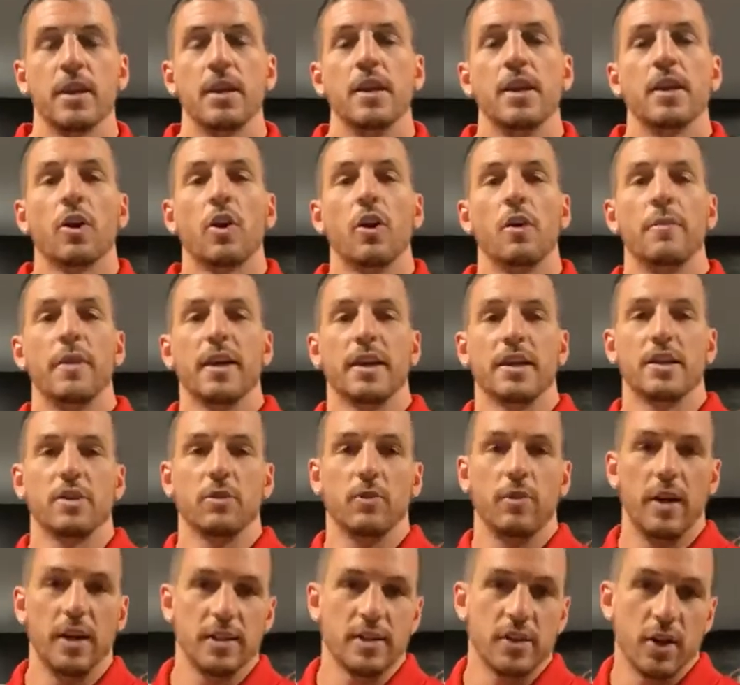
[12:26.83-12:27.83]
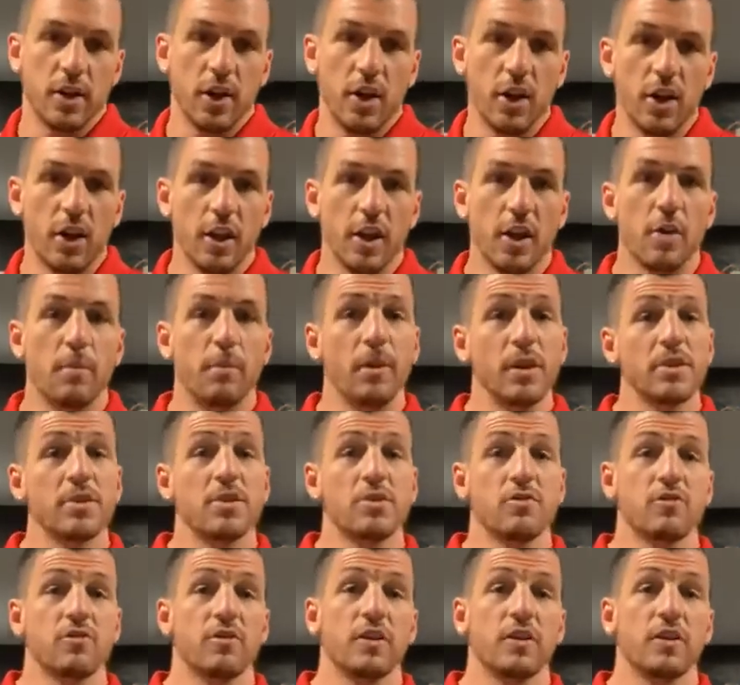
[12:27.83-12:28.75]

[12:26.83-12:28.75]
going back to what I said earlier, muscle is